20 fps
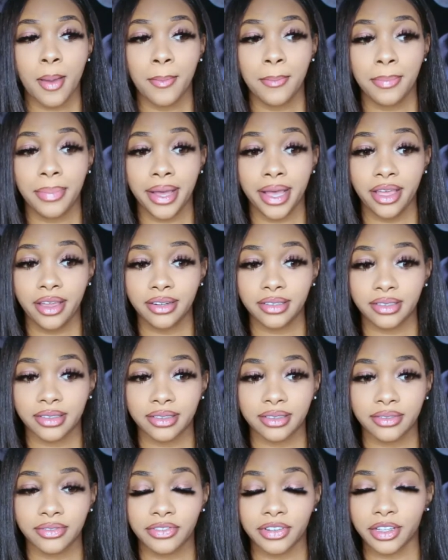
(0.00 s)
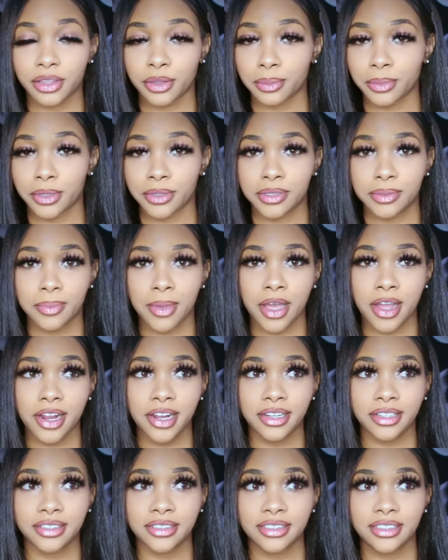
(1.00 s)
but for the most
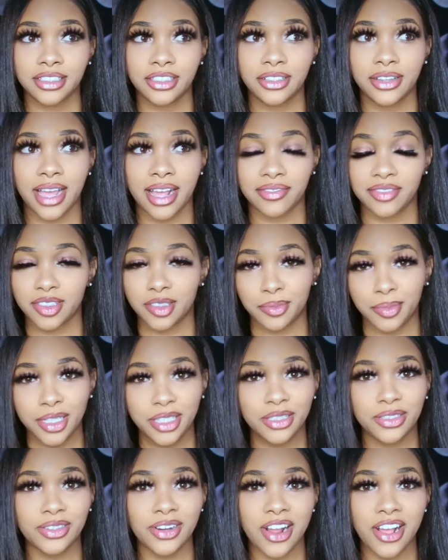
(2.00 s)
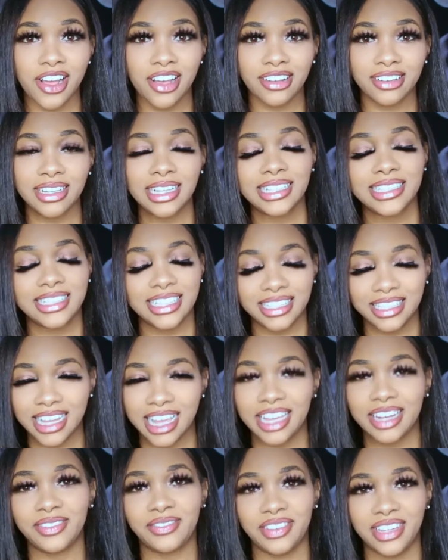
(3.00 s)
part, you have to be strong to
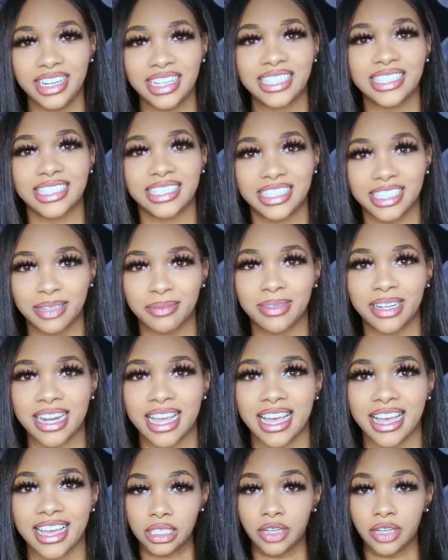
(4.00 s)
date a Venus in Gemini.